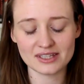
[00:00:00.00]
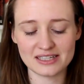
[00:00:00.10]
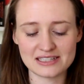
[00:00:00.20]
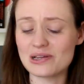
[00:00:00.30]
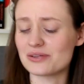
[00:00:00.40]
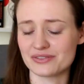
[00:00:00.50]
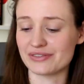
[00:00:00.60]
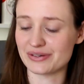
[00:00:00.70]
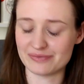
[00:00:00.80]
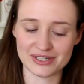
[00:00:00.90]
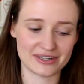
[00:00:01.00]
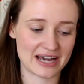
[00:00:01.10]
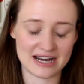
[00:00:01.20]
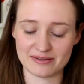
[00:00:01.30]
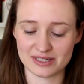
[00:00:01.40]
There's lots of them, so
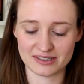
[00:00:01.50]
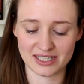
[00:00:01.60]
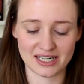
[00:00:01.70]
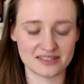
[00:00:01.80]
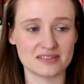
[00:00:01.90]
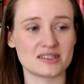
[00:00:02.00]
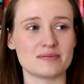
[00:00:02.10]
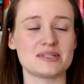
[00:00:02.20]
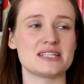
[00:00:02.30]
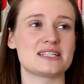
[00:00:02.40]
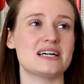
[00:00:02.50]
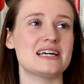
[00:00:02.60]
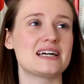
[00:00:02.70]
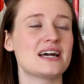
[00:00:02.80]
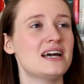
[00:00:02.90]
yeah, I've been doing that. And sometimes it's
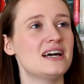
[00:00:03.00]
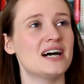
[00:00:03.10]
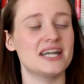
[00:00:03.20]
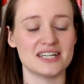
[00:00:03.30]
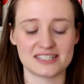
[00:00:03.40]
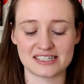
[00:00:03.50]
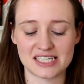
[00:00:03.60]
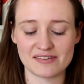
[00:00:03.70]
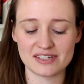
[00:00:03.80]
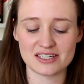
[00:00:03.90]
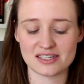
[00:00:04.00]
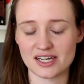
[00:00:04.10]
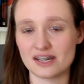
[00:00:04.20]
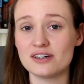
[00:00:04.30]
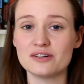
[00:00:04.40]
like a nice activity. It's
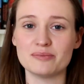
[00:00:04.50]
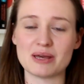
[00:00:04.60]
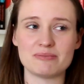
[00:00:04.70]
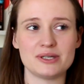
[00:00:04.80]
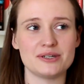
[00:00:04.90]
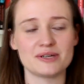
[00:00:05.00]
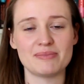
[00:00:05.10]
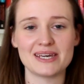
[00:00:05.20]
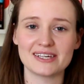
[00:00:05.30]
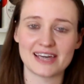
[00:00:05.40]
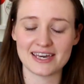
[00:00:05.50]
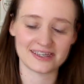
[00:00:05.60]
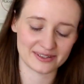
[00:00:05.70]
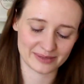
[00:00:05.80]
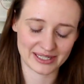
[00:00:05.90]
like, oh, maybe you could bake a
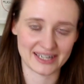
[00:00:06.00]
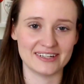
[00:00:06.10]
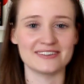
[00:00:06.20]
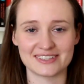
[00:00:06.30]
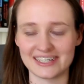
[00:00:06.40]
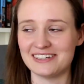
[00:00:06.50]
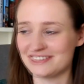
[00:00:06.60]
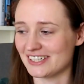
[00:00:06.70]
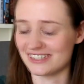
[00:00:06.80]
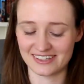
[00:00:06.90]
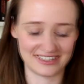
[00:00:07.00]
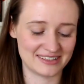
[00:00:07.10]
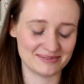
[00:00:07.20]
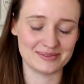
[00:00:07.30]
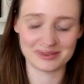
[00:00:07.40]
cake at the weekend, which I have done and
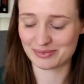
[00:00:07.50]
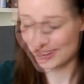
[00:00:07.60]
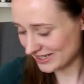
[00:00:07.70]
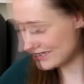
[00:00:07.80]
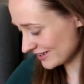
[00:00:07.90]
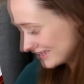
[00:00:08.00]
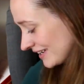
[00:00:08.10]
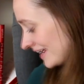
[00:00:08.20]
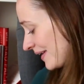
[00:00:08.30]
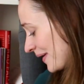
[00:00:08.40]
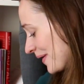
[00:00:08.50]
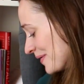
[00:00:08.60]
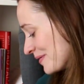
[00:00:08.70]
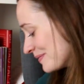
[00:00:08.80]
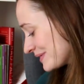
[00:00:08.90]
it was pretty good.
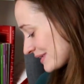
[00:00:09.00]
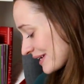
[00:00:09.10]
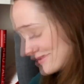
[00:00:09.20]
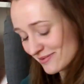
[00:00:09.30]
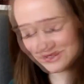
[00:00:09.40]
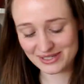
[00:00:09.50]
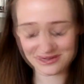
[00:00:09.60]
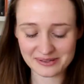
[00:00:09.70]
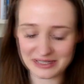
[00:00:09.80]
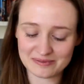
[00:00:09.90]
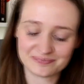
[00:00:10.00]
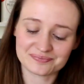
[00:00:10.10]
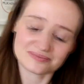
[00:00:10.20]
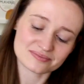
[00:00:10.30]
So that's been really sweet.